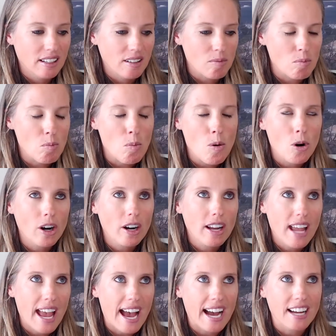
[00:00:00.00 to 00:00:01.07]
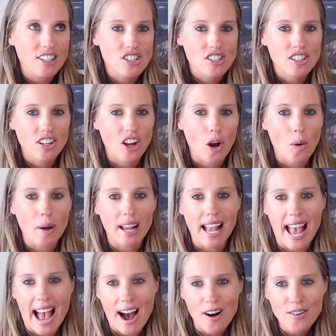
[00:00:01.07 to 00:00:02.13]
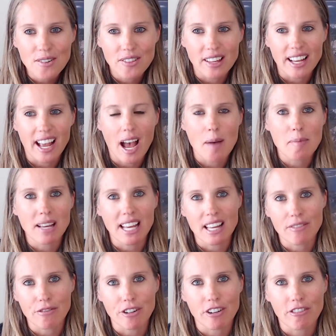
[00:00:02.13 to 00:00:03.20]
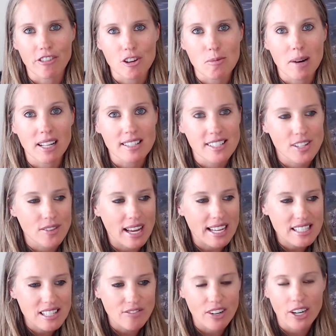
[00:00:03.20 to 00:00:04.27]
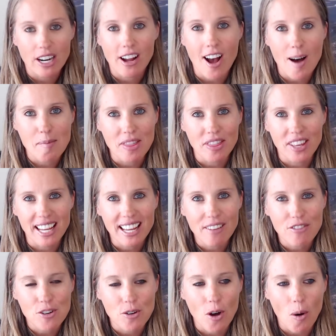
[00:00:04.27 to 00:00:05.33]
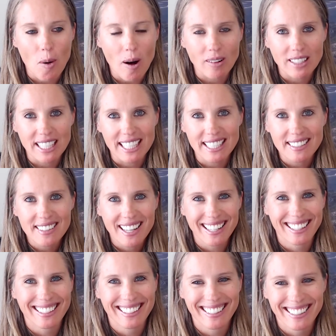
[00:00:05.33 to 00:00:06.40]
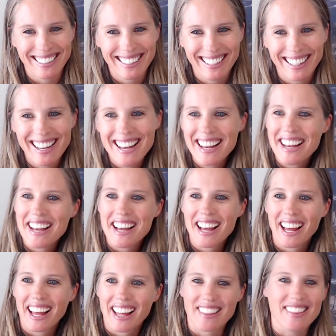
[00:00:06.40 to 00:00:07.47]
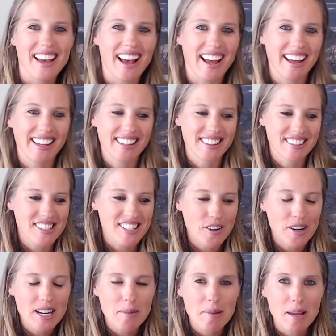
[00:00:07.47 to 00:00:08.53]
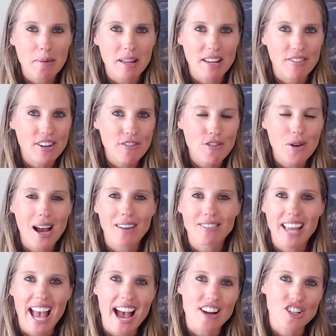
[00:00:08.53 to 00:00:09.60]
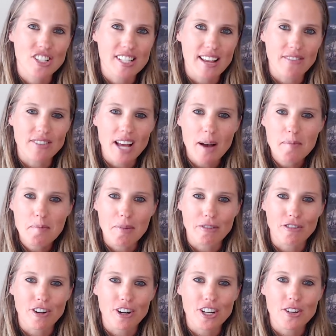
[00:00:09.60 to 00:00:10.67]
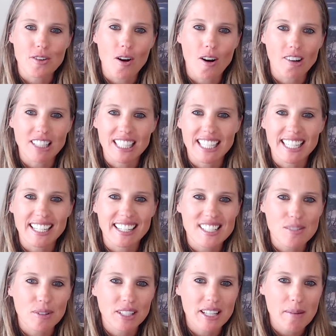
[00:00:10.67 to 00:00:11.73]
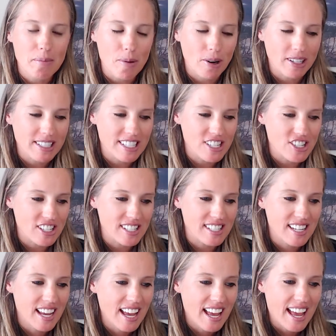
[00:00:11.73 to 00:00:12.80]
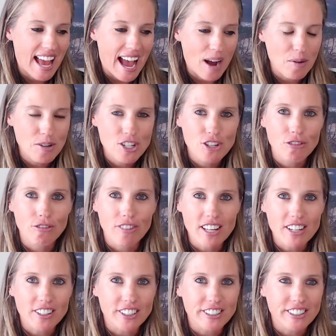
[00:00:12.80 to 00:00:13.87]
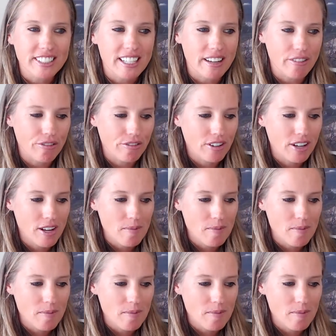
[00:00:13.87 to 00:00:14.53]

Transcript: more cash going out than coming in for a few months. So that's a very common thing. If you go all in, that there's going to be, even if you have cash saved up before you go all in, it's really important to just, how would you feel if